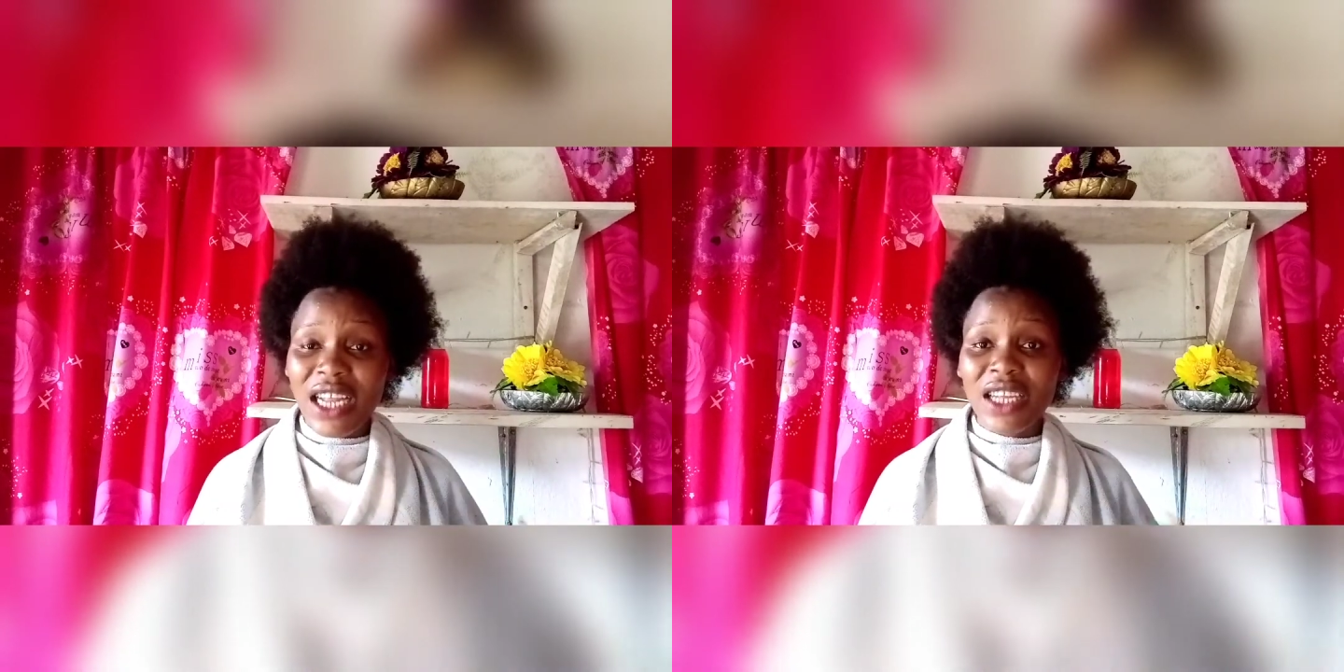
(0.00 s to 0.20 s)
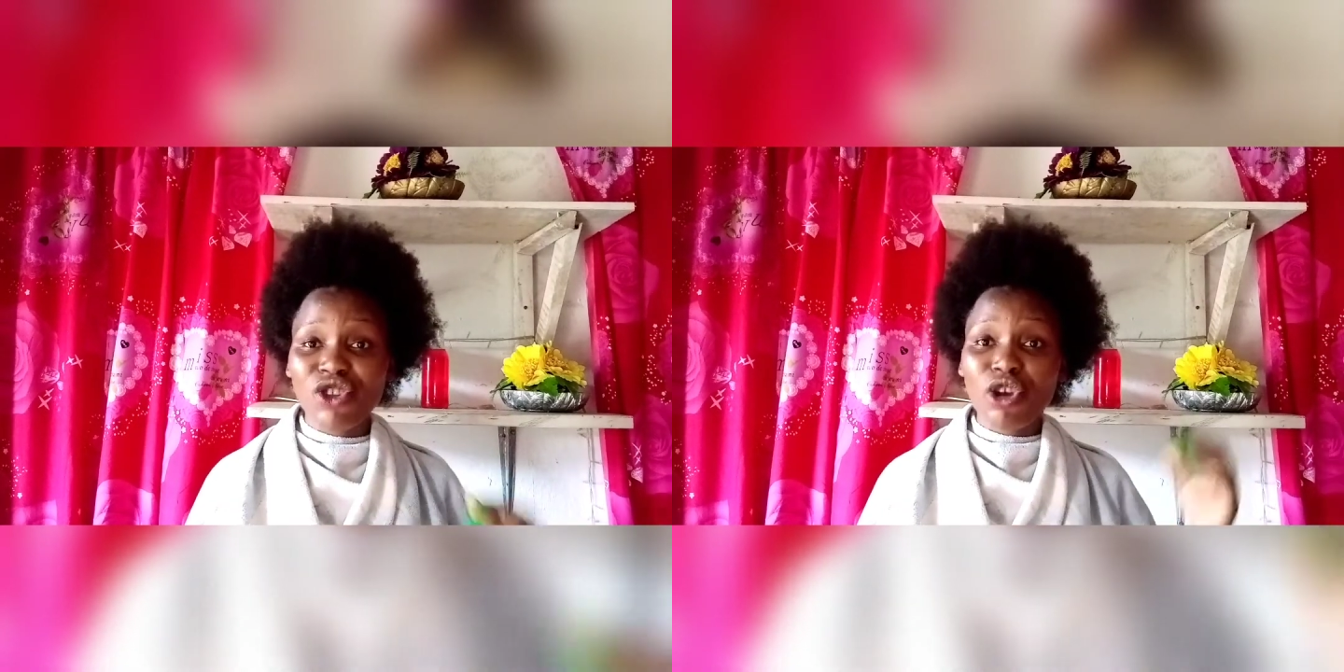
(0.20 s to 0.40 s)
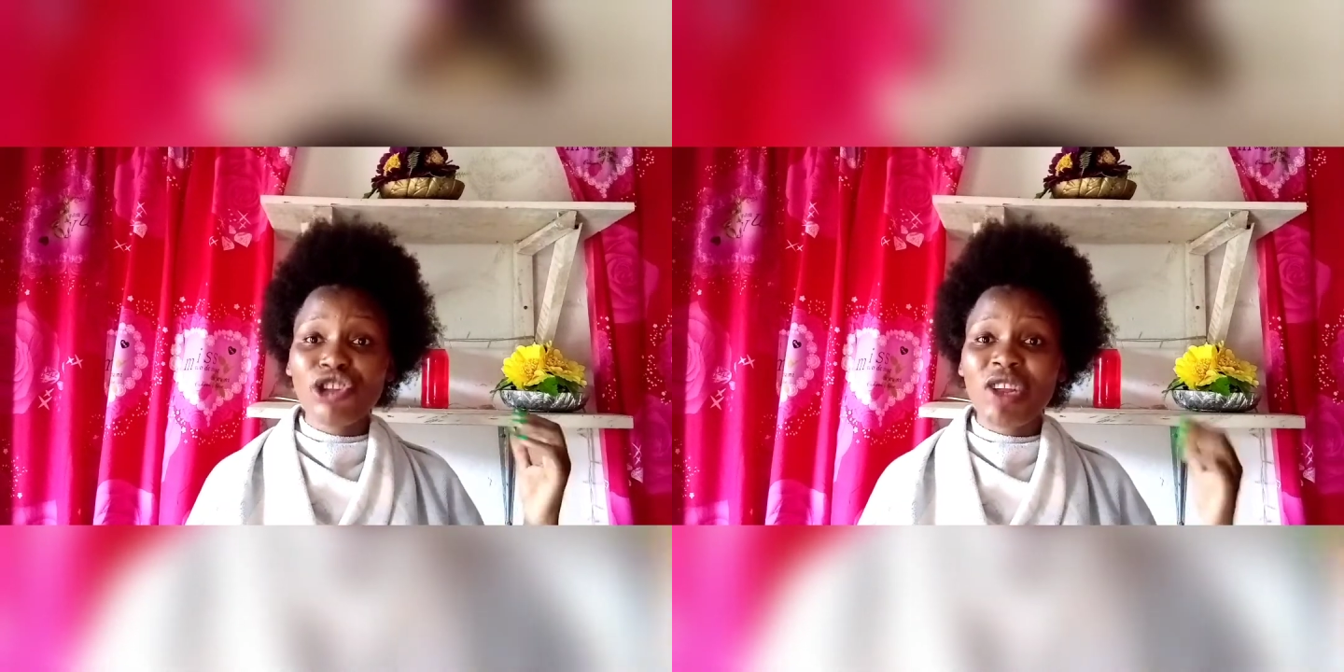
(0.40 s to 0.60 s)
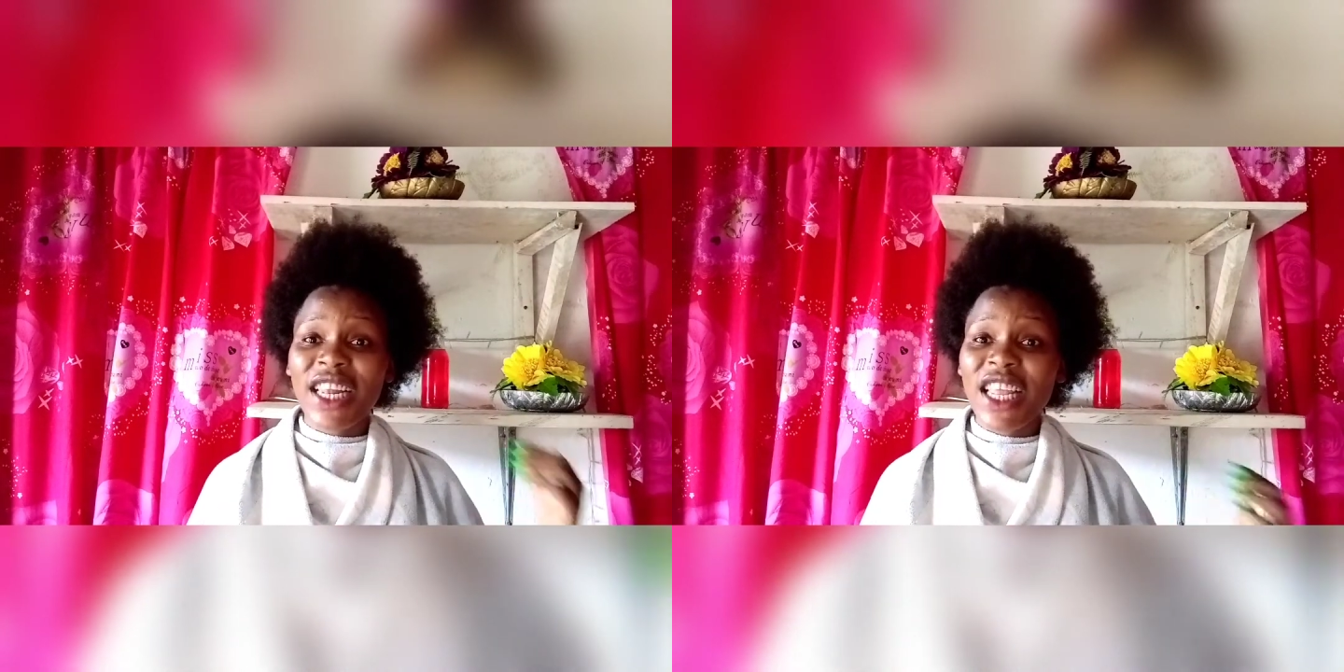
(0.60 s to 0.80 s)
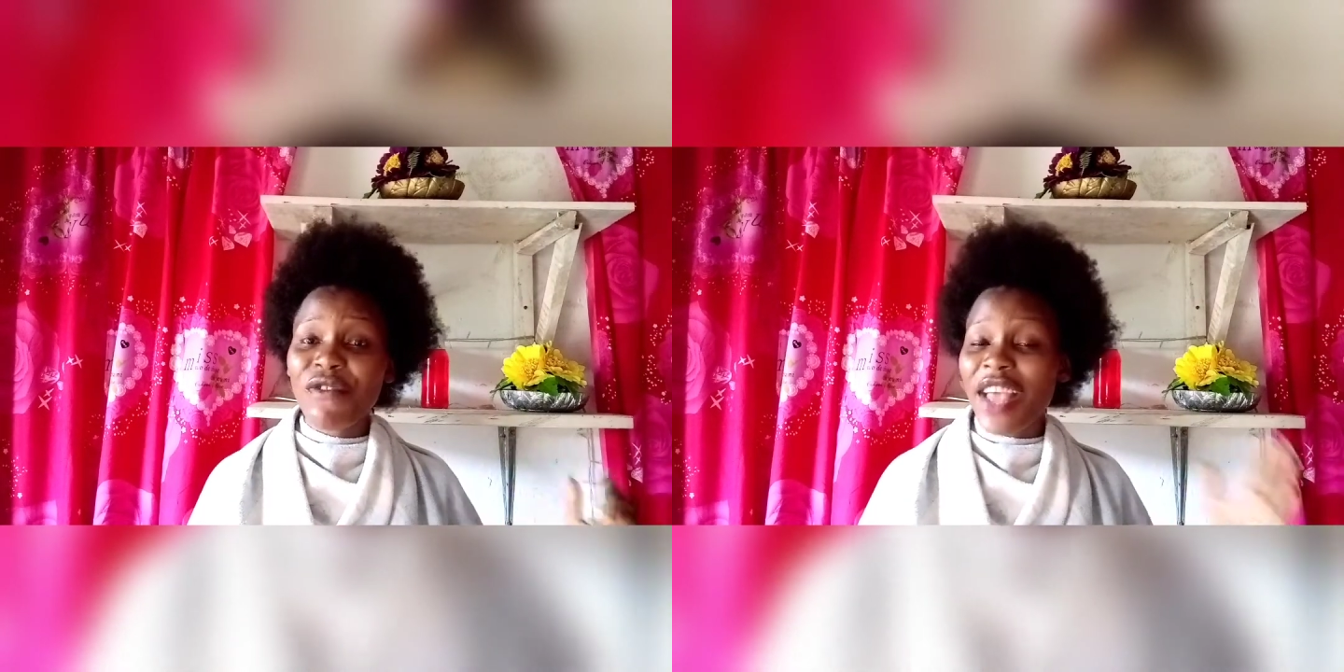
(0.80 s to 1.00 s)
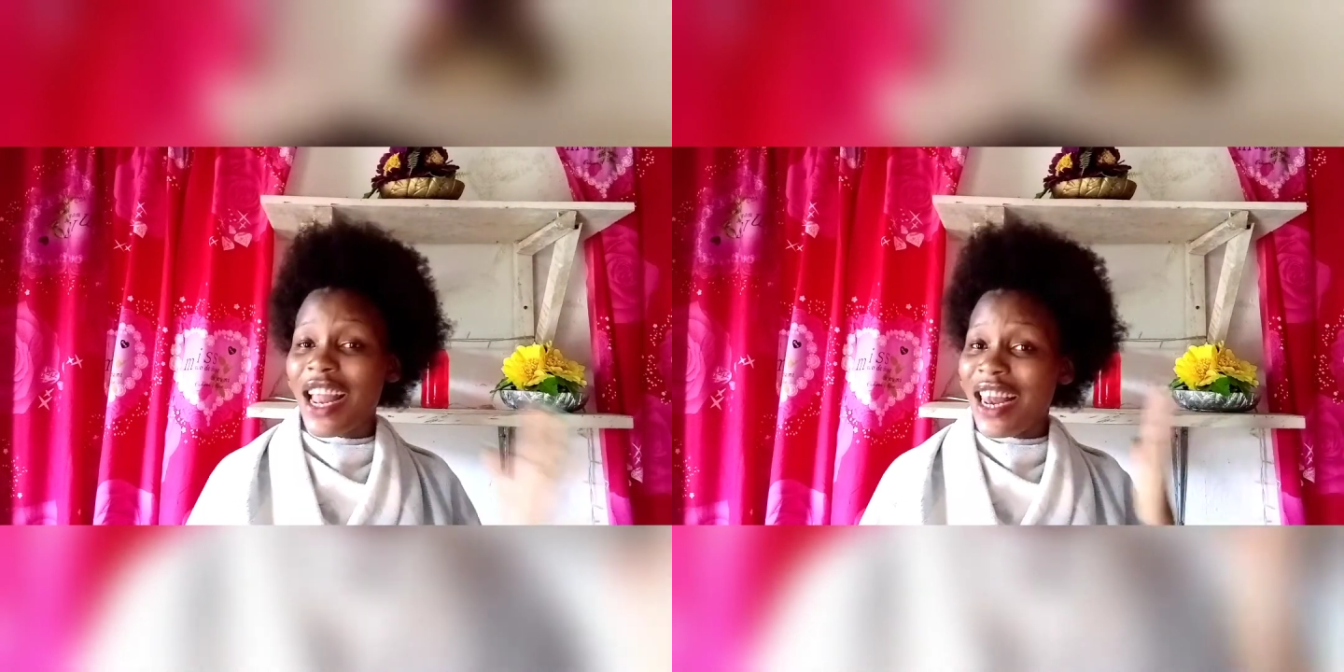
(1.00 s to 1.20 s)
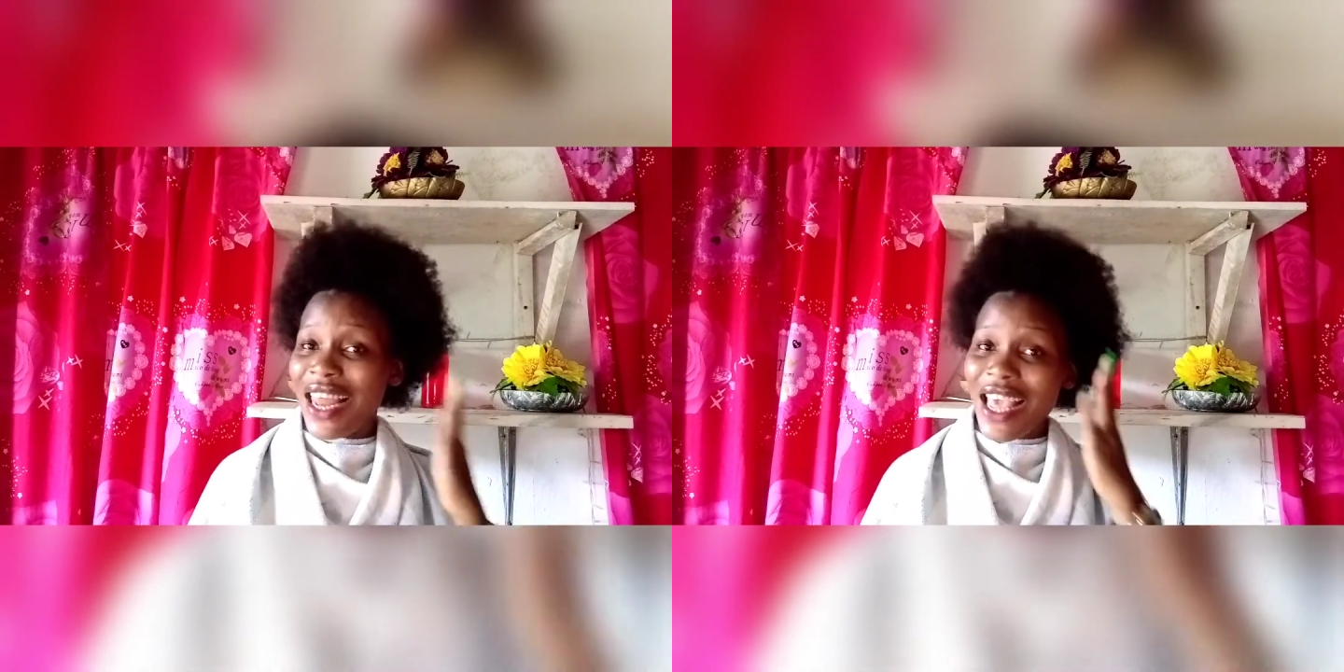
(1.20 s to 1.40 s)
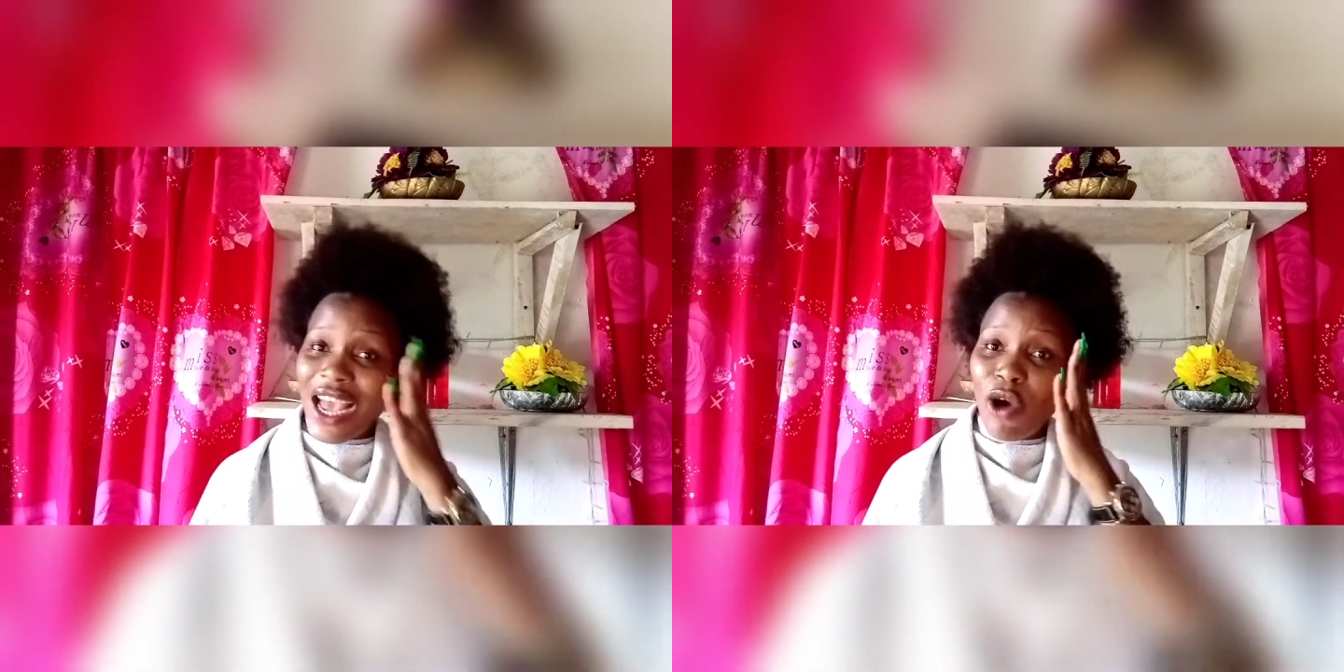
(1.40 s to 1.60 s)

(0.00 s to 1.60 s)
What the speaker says: and it's going to leave a layer